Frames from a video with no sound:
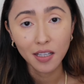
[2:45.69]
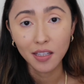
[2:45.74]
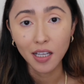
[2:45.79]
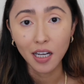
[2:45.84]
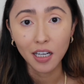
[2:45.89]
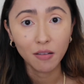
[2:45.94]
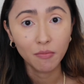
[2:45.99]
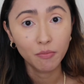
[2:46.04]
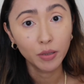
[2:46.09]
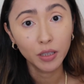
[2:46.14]

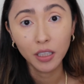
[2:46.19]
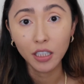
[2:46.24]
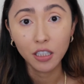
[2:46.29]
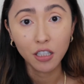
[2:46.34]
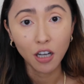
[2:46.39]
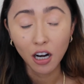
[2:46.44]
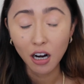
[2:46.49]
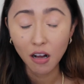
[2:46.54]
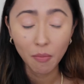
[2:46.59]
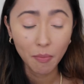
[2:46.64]
that completely
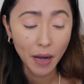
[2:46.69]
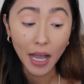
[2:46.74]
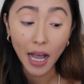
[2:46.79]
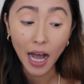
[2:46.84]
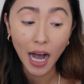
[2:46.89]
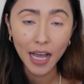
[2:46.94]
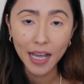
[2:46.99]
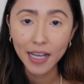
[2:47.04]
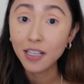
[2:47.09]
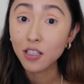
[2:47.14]
caught out my
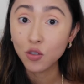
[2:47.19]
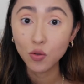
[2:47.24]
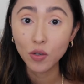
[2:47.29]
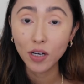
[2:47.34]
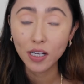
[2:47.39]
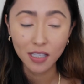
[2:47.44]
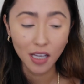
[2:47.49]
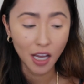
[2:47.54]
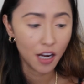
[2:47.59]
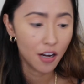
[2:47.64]
eye as soon
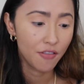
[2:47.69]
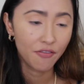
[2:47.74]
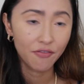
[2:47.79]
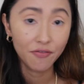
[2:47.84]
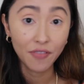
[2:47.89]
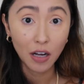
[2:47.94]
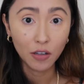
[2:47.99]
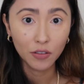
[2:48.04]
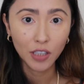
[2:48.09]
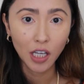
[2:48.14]
as I
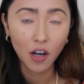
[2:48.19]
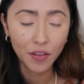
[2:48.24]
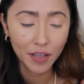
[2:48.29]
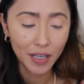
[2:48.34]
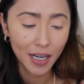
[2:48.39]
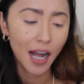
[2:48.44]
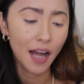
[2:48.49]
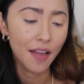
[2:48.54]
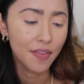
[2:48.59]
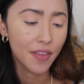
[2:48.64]
found out it
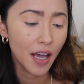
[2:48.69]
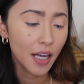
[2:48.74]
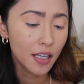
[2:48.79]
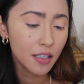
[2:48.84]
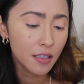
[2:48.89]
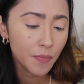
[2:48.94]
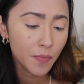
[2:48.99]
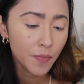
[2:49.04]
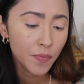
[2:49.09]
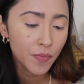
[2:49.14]
had that.